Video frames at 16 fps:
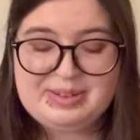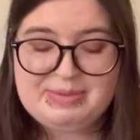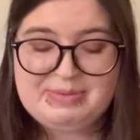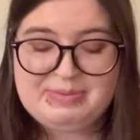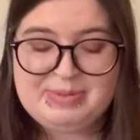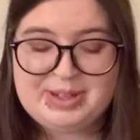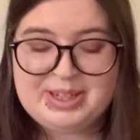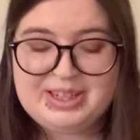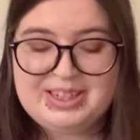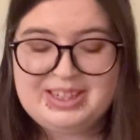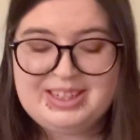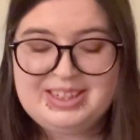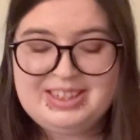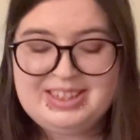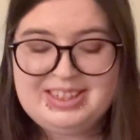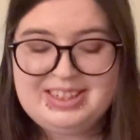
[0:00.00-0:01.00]

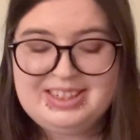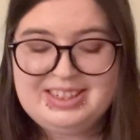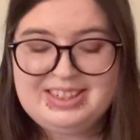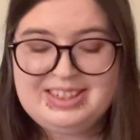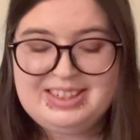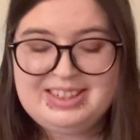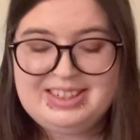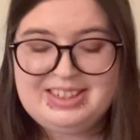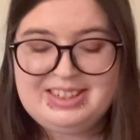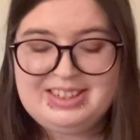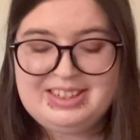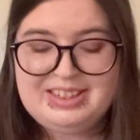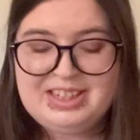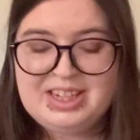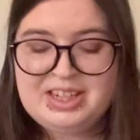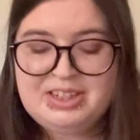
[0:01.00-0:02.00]
But
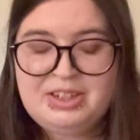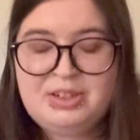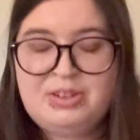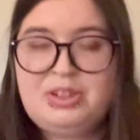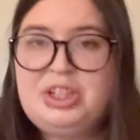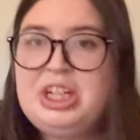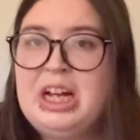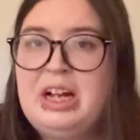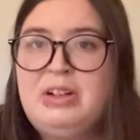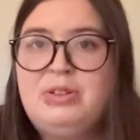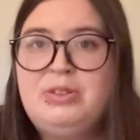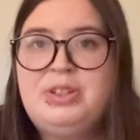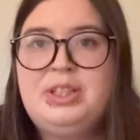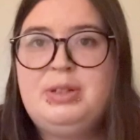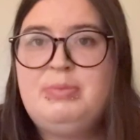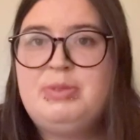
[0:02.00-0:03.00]
yeah, no, Shadow
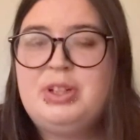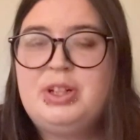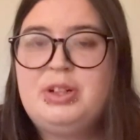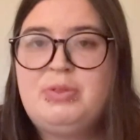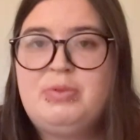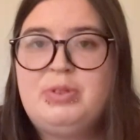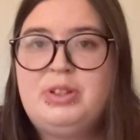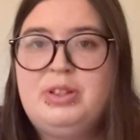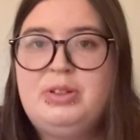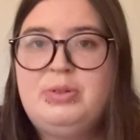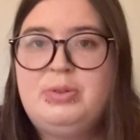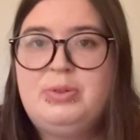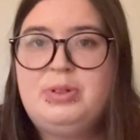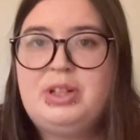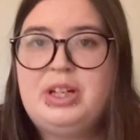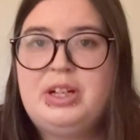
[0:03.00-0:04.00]
seems like a really
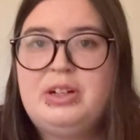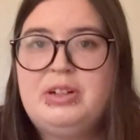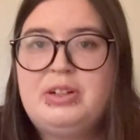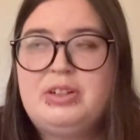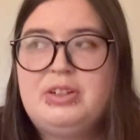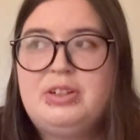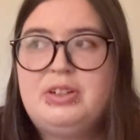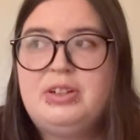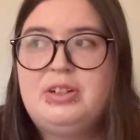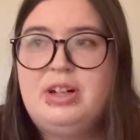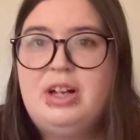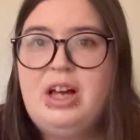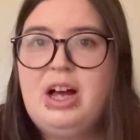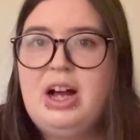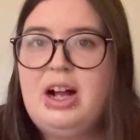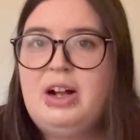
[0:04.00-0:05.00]
cool character.
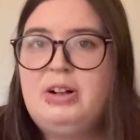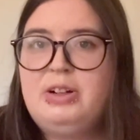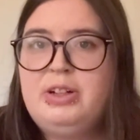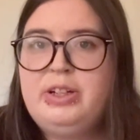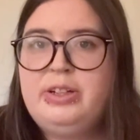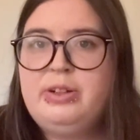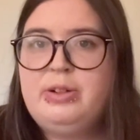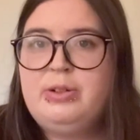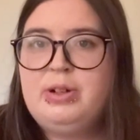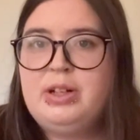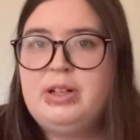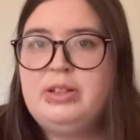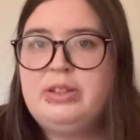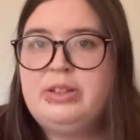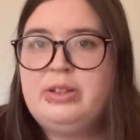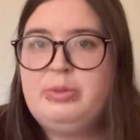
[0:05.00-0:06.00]
I already know
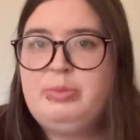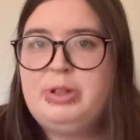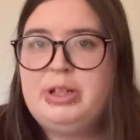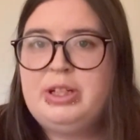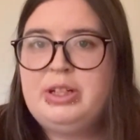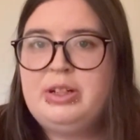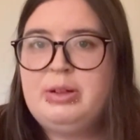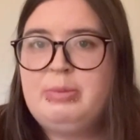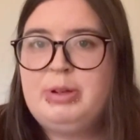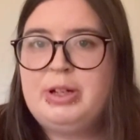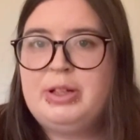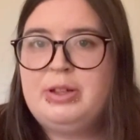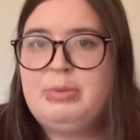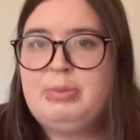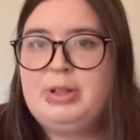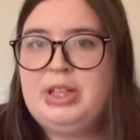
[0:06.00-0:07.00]
a little bit
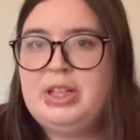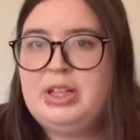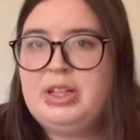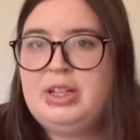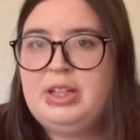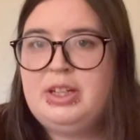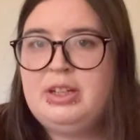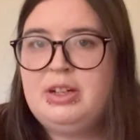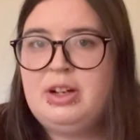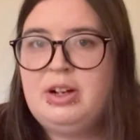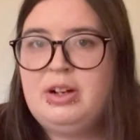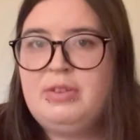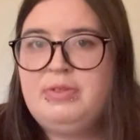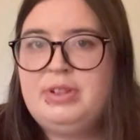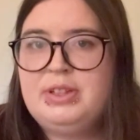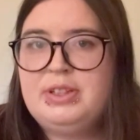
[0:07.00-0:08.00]
about the beginning,
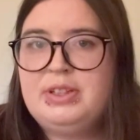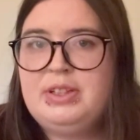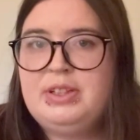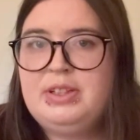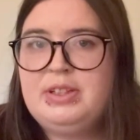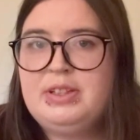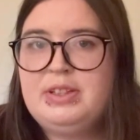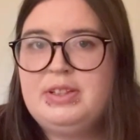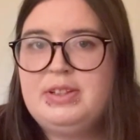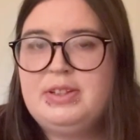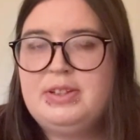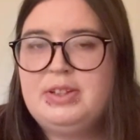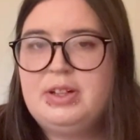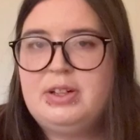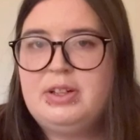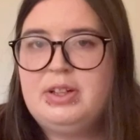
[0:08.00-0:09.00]
obviously, since I
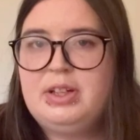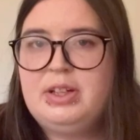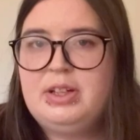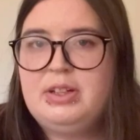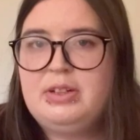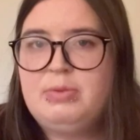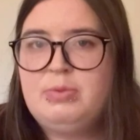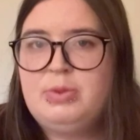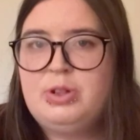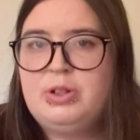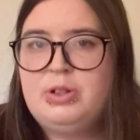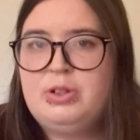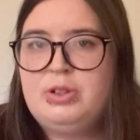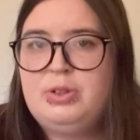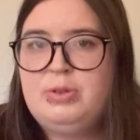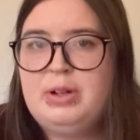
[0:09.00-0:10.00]
saw like 1
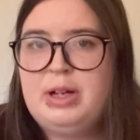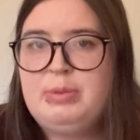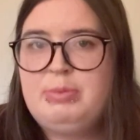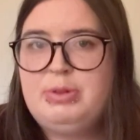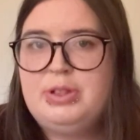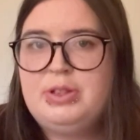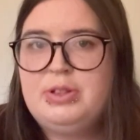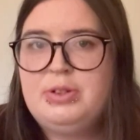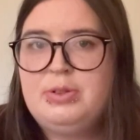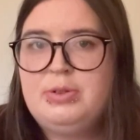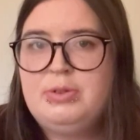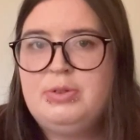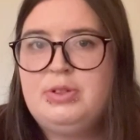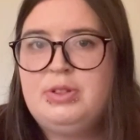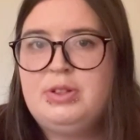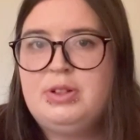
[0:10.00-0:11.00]
or 2
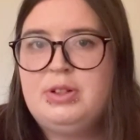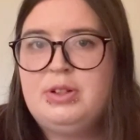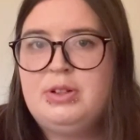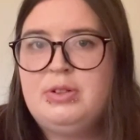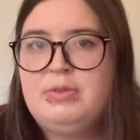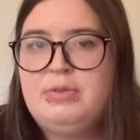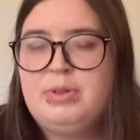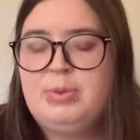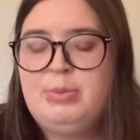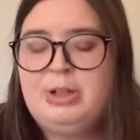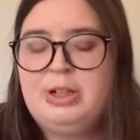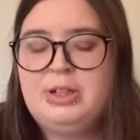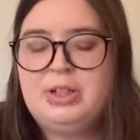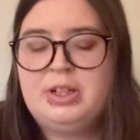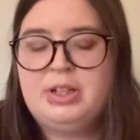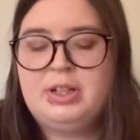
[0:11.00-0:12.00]
episodes of
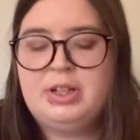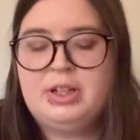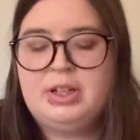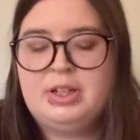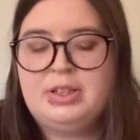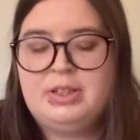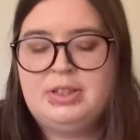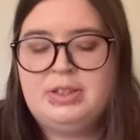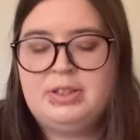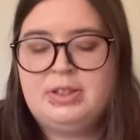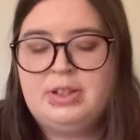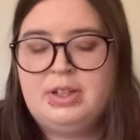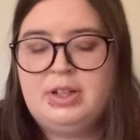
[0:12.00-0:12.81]
American Gods.